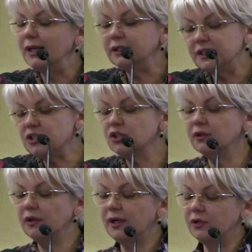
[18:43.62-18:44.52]

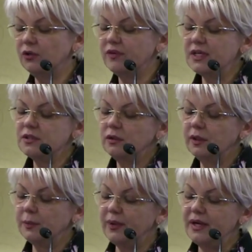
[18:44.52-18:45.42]
additional
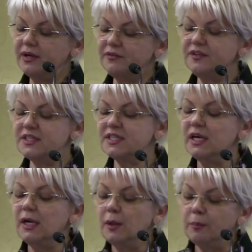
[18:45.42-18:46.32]
cardiovascular benefits,
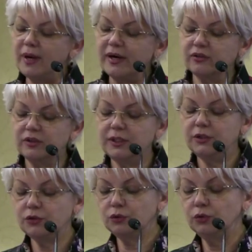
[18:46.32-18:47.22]
partly
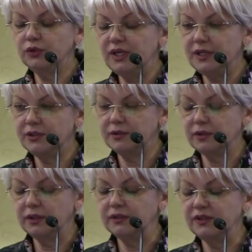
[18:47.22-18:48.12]
through their
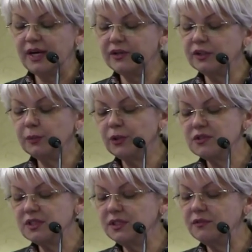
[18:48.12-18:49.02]
direct
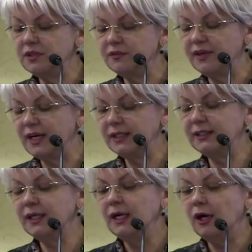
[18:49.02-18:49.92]
positive
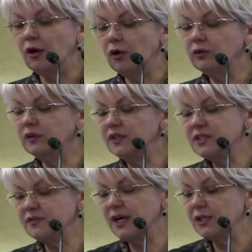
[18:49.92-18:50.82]
effect on
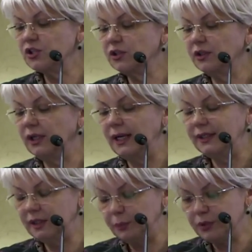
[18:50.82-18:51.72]
dysfunctional
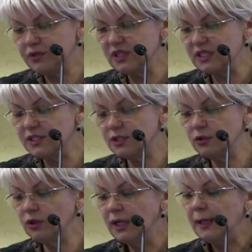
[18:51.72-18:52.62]
adipose
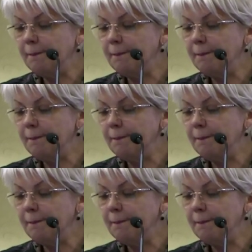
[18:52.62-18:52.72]
tissue,